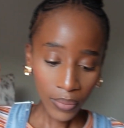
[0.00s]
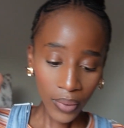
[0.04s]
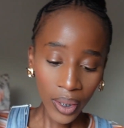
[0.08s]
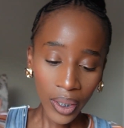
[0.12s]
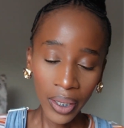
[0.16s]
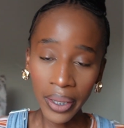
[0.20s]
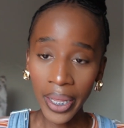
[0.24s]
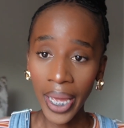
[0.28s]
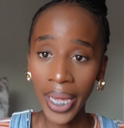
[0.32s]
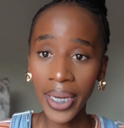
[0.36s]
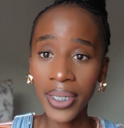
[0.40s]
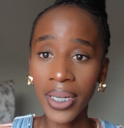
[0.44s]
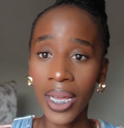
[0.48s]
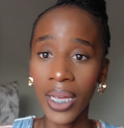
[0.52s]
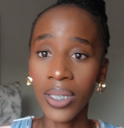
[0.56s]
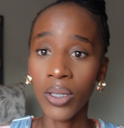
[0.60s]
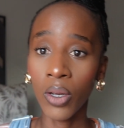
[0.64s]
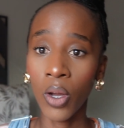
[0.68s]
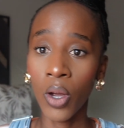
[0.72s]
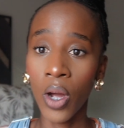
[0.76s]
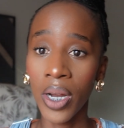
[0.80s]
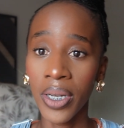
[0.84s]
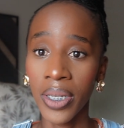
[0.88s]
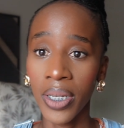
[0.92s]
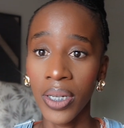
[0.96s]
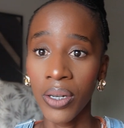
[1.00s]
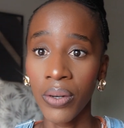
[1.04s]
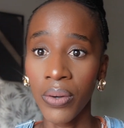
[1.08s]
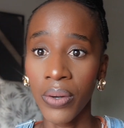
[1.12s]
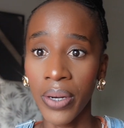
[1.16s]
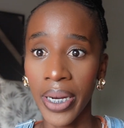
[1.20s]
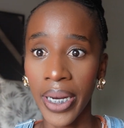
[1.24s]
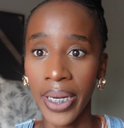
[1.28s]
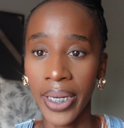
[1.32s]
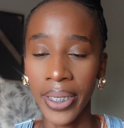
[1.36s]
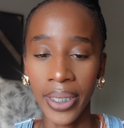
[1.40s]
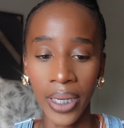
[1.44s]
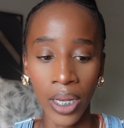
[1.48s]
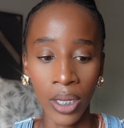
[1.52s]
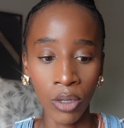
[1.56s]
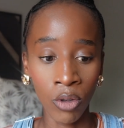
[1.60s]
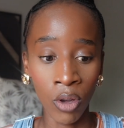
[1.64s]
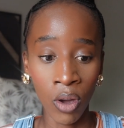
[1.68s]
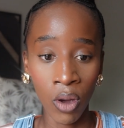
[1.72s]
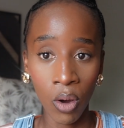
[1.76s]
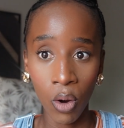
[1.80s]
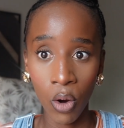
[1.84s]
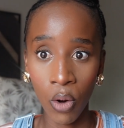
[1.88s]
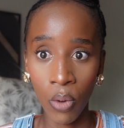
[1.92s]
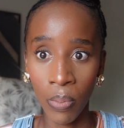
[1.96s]
that as a content creator
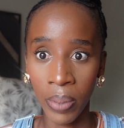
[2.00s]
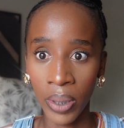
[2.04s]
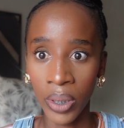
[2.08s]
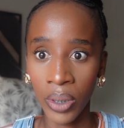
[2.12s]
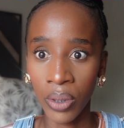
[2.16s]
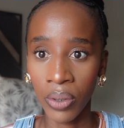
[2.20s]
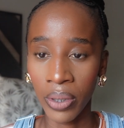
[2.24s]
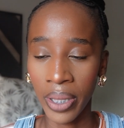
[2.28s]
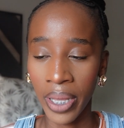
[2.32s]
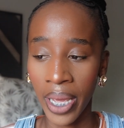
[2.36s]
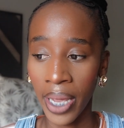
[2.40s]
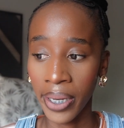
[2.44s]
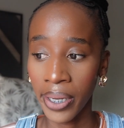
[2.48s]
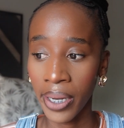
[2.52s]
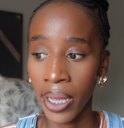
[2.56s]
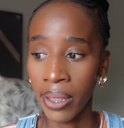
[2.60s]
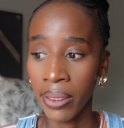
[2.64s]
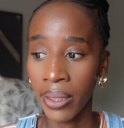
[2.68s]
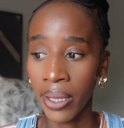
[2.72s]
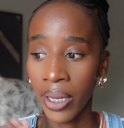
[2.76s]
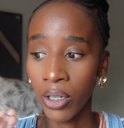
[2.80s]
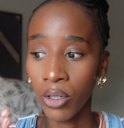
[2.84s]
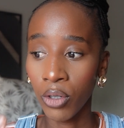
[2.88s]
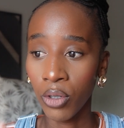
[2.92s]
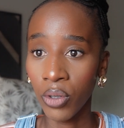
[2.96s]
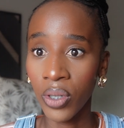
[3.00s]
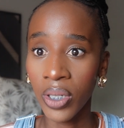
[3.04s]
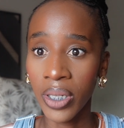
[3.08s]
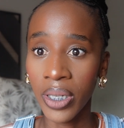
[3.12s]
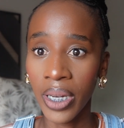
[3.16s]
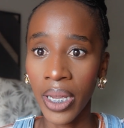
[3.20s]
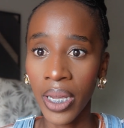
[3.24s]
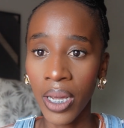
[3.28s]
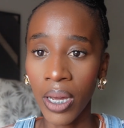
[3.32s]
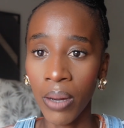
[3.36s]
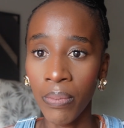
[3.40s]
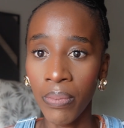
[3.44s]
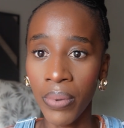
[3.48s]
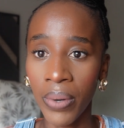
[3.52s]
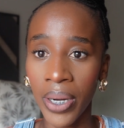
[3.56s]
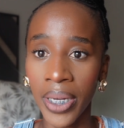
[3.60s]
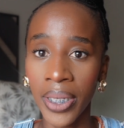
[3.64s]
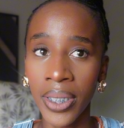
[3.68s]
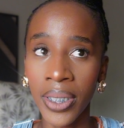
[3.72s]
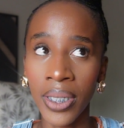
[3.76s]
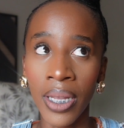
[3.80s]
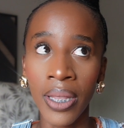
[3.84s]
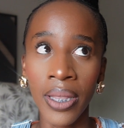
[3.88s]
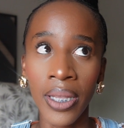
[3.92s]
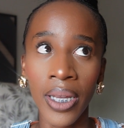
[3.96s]
you're open to that, and that you stay
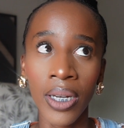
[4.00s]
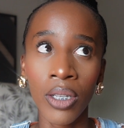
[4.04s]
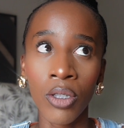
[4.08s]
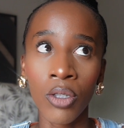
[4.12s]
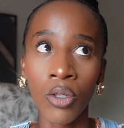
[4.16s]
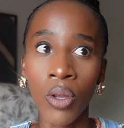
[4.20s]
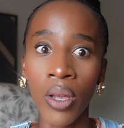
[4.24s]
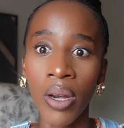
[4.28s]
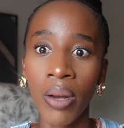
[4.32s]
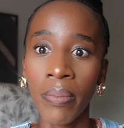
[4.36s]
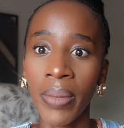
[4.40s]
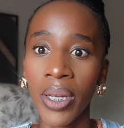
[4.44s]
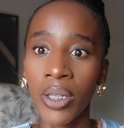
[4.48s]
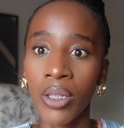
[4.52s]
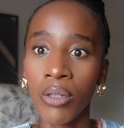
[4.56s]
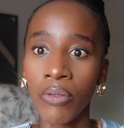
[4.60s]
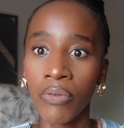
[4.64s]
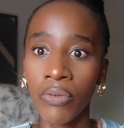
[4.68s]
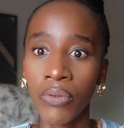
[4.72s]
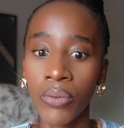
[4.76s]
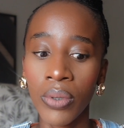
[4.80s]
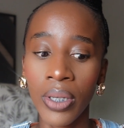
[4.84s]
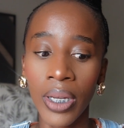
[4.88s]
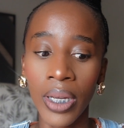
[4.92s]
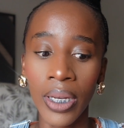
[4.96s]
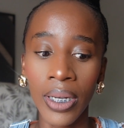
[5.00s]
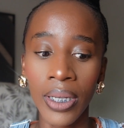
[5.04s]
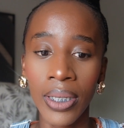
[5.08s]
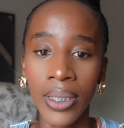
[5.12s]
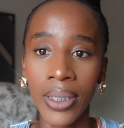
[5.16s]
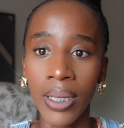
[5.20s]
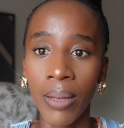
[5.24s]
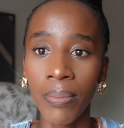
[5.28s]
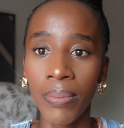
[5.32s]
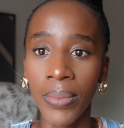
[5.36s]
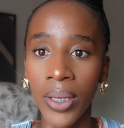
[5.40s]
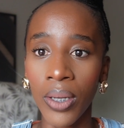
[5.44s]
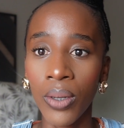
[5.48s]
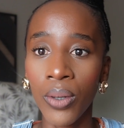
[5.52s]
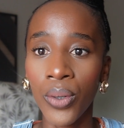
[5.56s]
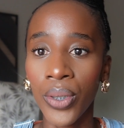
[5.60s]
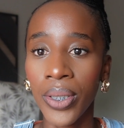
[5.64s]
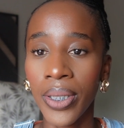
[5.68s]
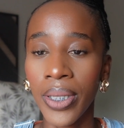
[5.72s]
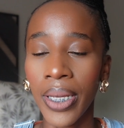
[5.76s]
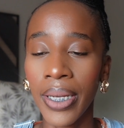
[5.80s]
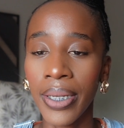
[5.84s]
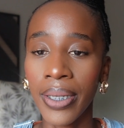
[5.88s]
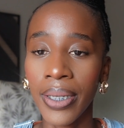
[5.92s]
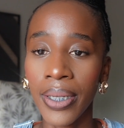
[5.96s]
abreast, and that it's not a matter of you getting something because
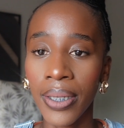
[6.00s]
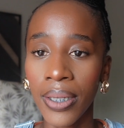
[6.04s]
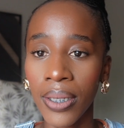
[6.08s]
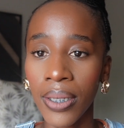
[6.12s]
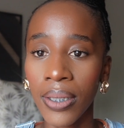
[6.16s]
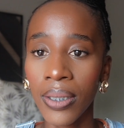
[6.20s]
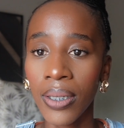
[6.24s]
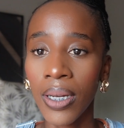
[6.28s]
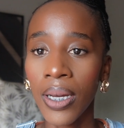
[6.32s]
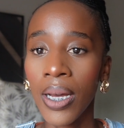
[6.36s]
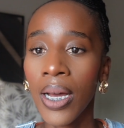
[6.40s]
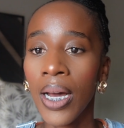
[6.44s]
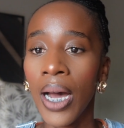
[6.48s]
they need it.